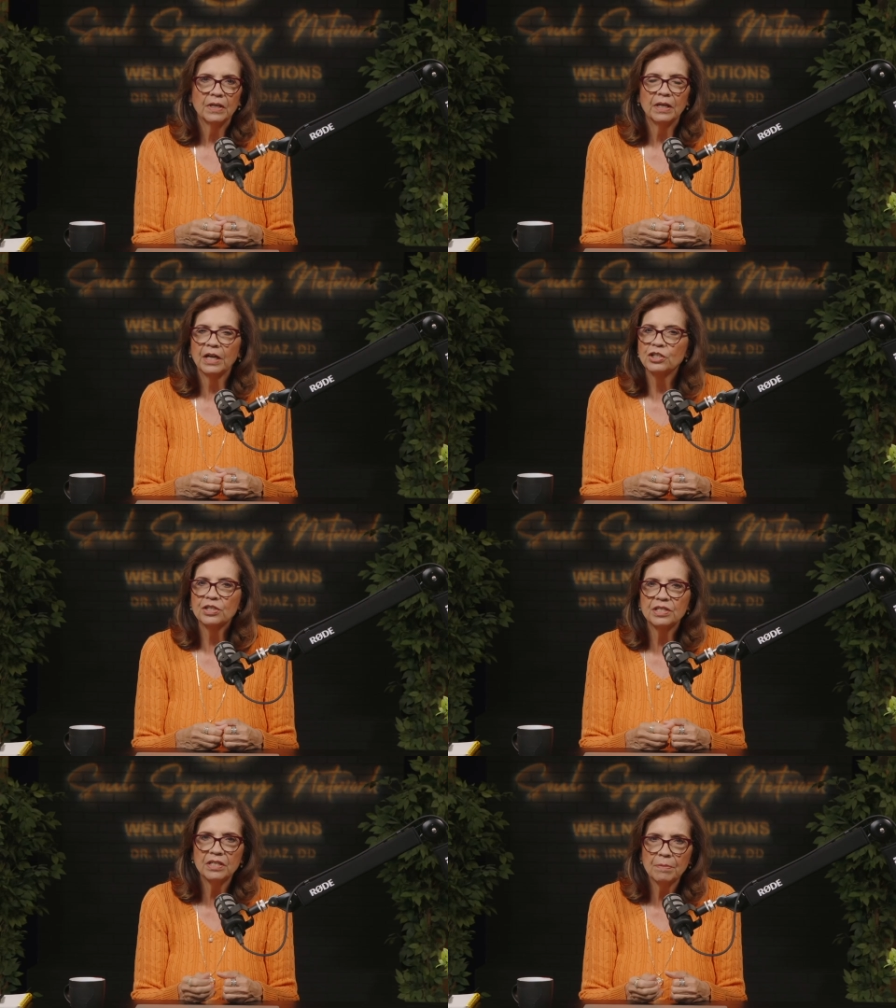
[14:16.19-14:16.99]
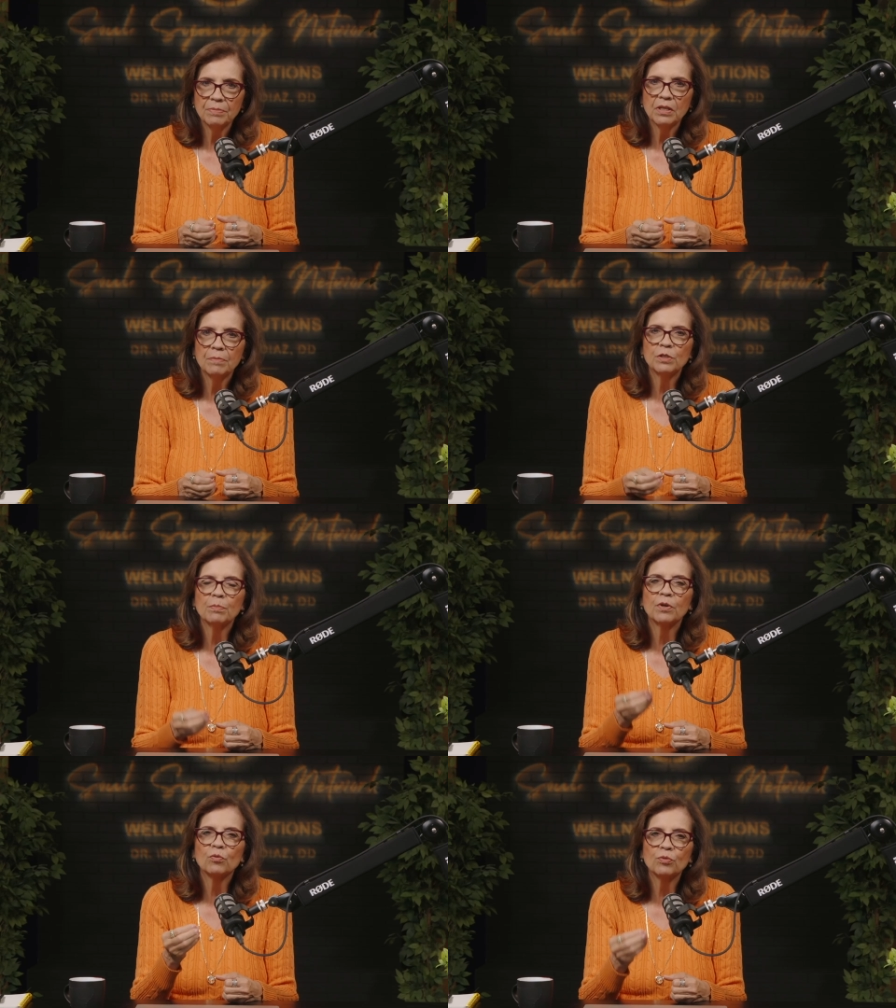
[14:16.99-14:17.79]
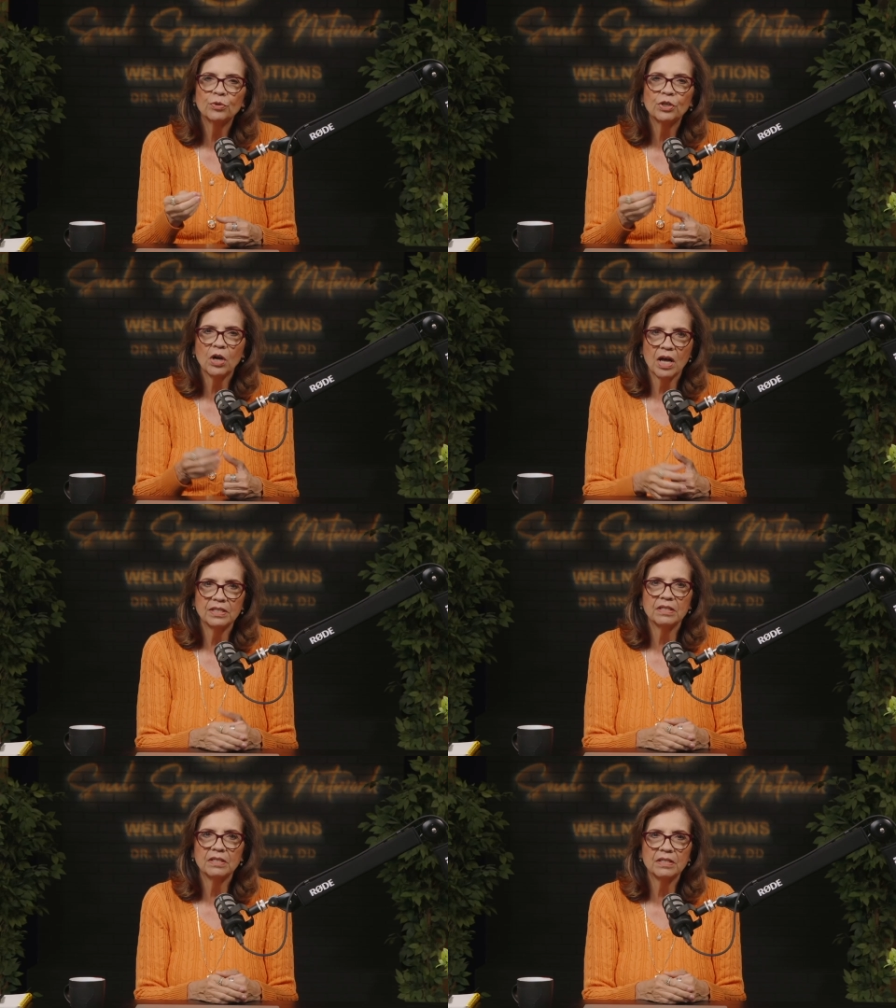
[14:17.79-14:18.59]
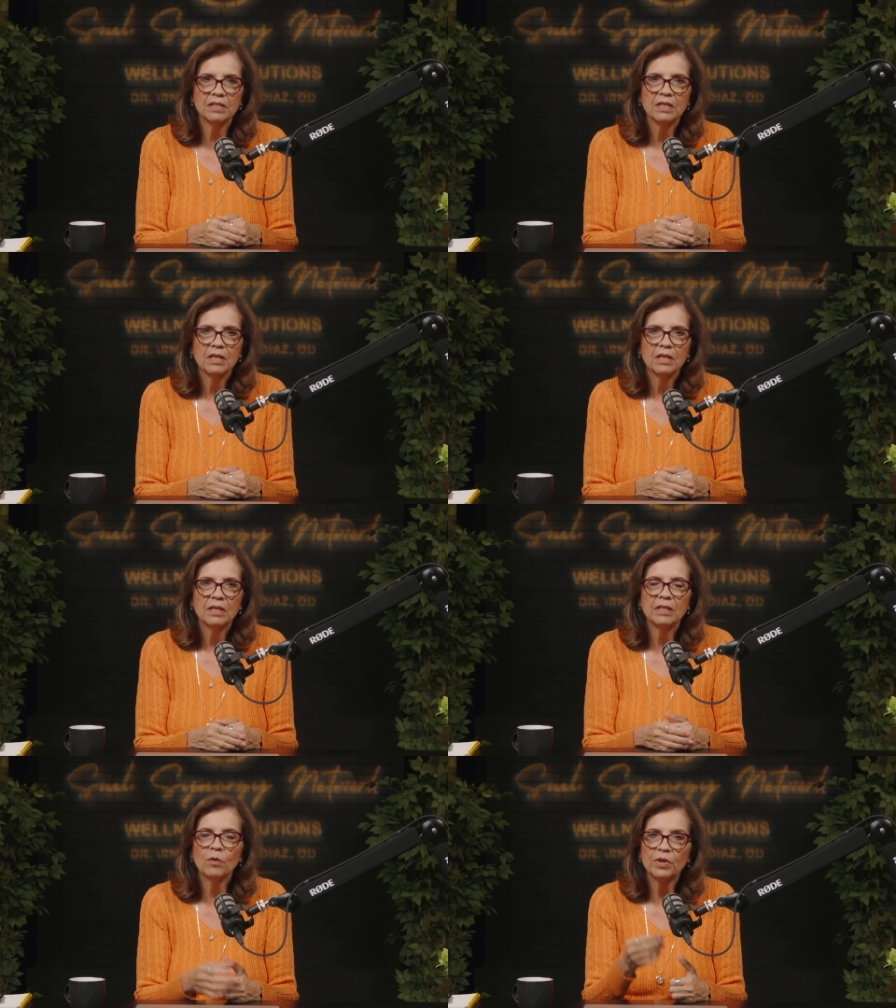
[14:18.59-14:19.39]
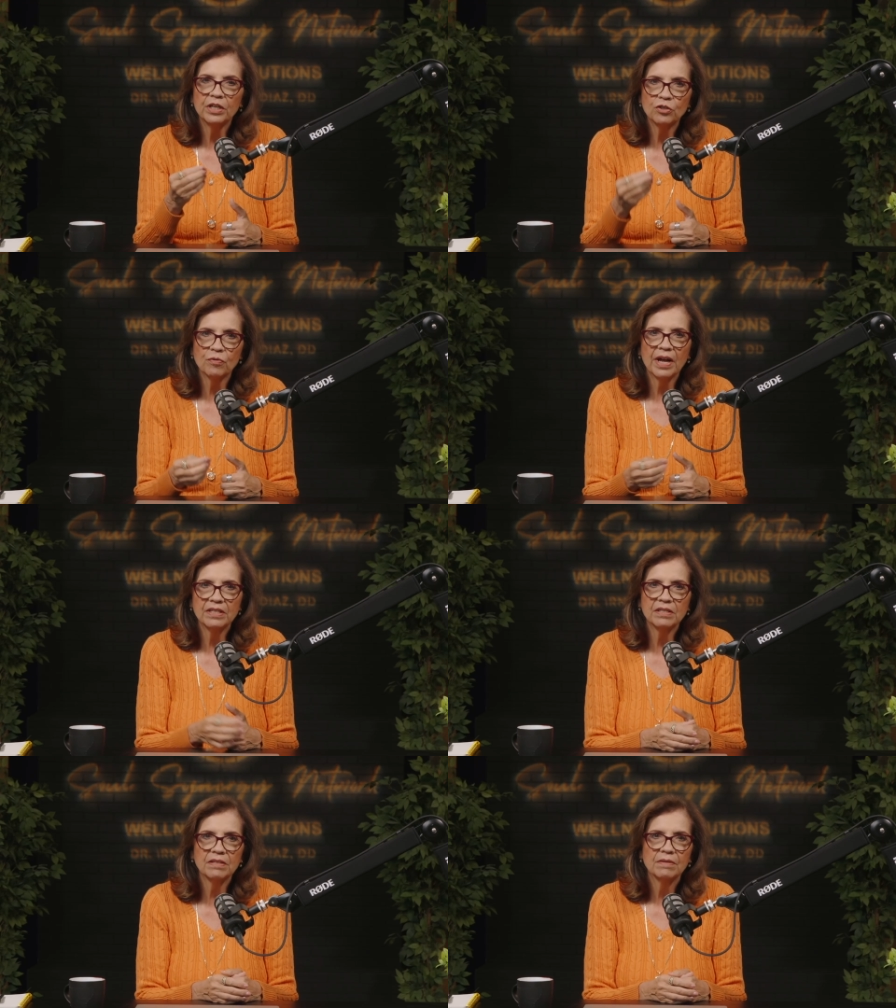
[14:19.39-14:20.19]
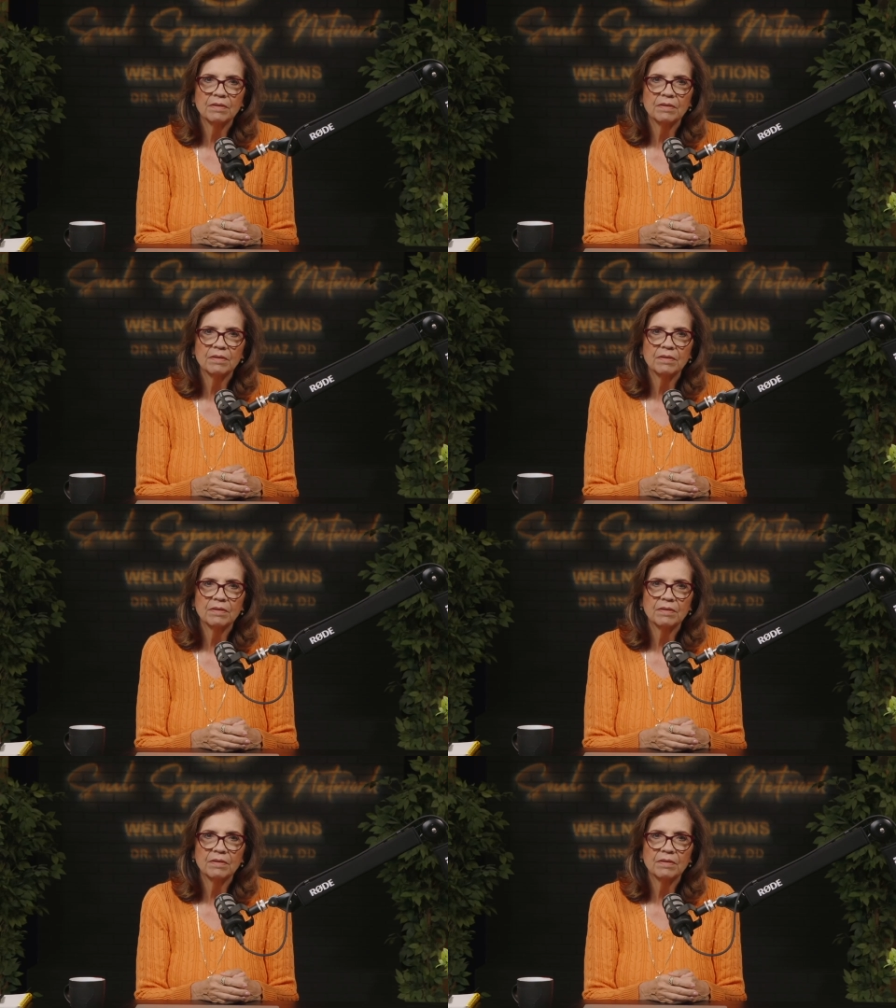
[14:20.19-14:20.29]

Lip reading: not just symptoms, but root causes that we address.